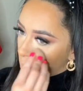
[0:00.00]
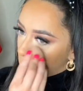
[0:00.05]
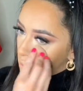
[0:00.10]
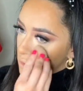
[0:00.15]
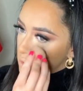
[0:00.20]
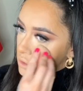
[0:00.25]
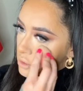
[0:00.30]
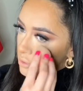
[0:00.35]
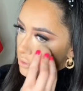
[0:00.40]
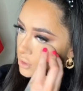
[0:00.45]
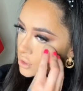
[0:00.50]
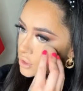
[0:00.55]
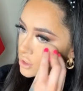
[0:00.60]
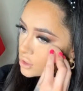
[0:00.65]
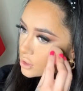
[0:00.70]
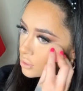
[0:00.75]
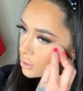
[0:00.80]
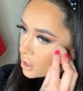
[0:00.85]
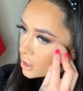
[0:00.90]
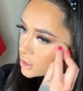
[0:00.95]
So there's
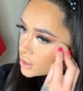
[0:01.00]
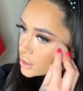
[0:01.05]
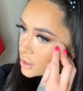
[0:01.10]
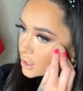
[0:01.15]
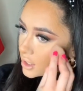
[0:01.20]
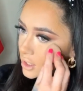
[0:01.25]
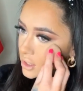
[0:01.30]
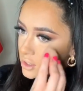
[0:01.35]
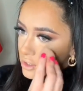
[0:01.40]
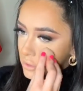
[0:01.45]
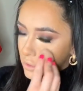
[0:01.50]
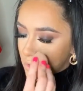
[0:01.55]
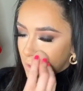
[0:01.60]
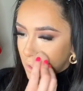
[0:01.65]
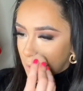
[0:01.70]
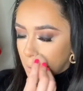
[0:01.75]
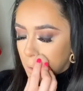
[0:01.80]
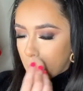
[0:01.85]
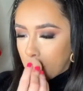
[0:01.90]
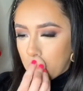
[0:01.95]
no harsh lines or
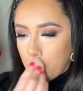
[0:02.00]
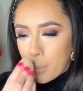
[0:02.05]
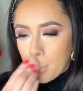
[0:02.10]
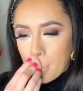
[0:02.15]
anything.